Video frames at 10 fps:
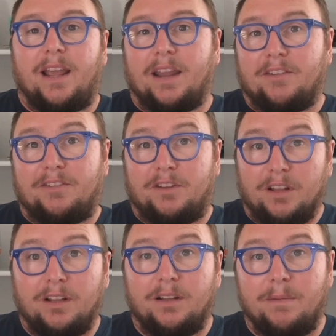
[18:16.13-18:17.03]
and
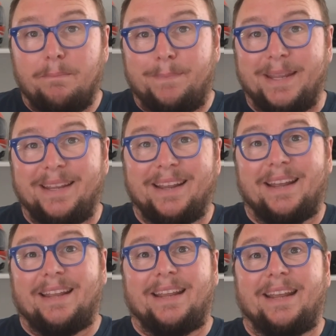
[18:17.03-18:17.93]
still
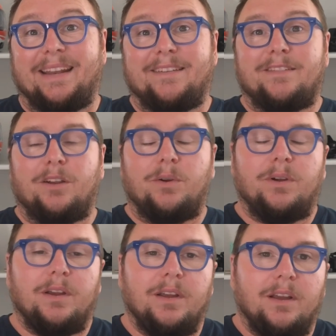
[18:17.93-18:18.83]
be ahead.
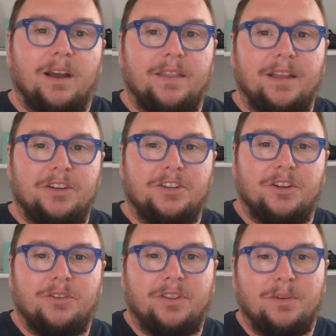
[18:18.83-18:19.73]
So I think it
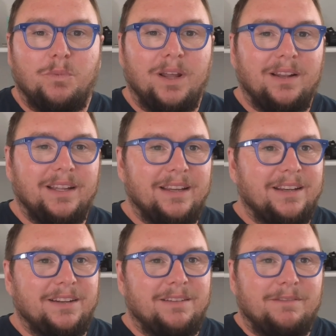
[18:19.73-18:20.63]
just shows that, well,
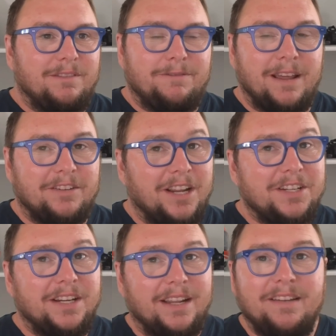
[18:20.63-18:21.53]
fast
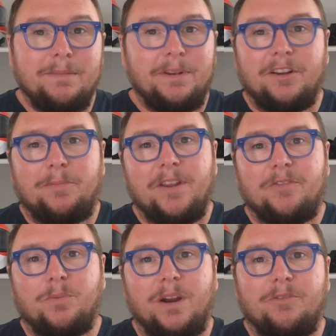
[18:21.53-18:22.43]
charging is a bit
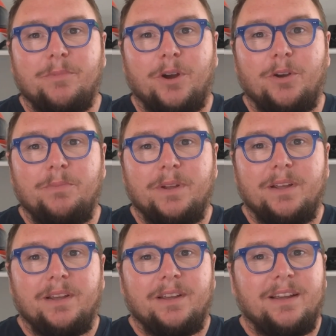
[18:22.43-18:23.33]
expensive away from home.
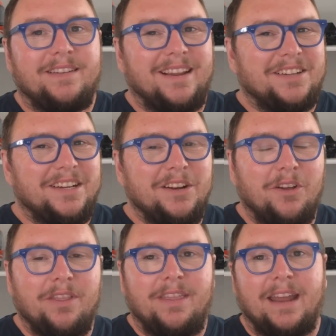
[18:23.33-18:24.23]
It's actually
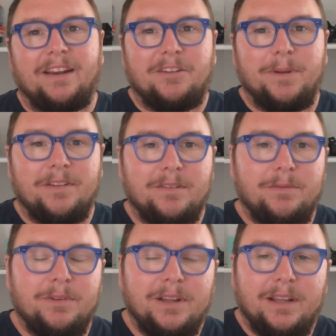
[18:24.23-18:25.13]
not that
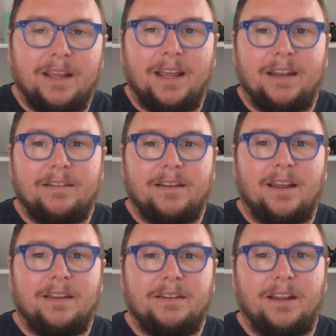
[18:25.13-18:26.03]
expensive. And
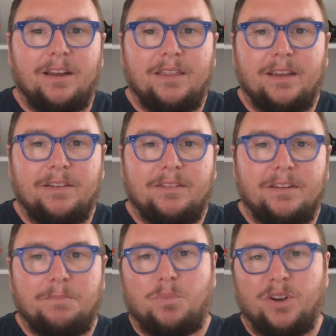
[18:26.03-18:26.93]
yeah, I think
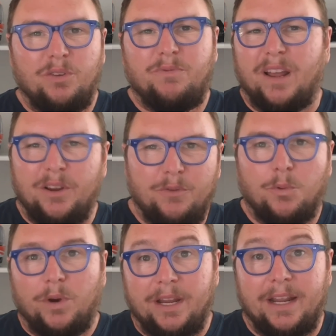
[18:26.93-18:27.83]
it's pretty good value
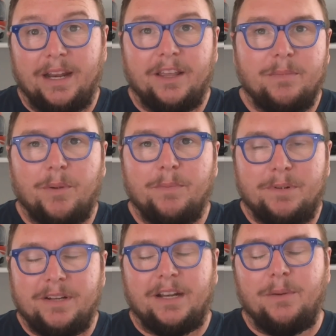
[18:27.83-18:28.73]
for what you're getting at the
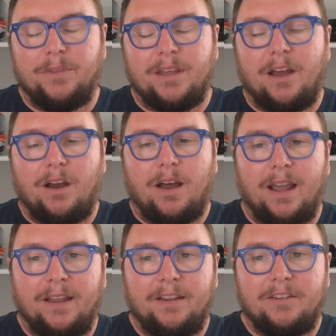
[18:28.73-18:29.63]
moment, particularly with the
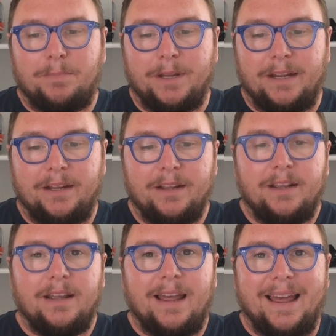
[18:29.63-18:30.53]
higher speed
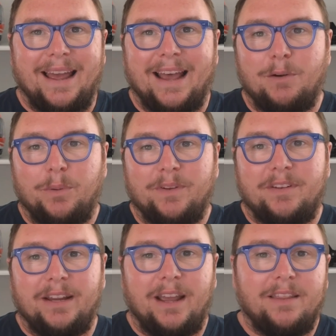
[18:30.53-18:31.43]
hardware we're
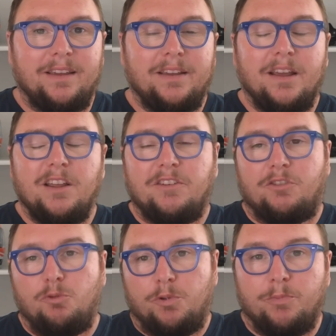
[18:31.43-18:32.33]
seeing out there.
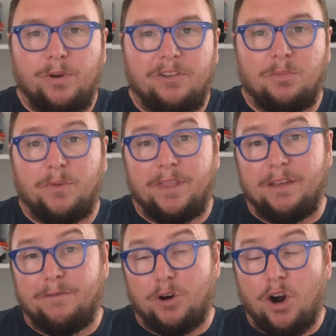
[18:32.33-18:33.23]
Super impressed
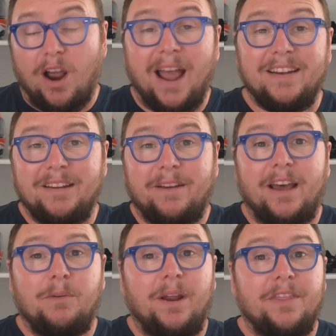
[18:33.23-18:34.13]
with the variety of
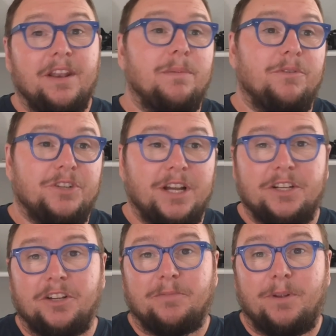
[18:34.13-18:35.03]
hardware and the number of
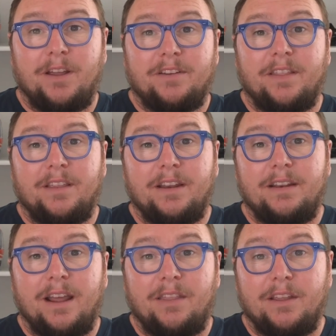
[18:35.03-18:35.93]
charging suppliers out there
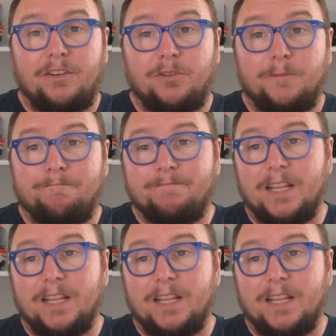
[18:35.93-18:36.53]
now there too.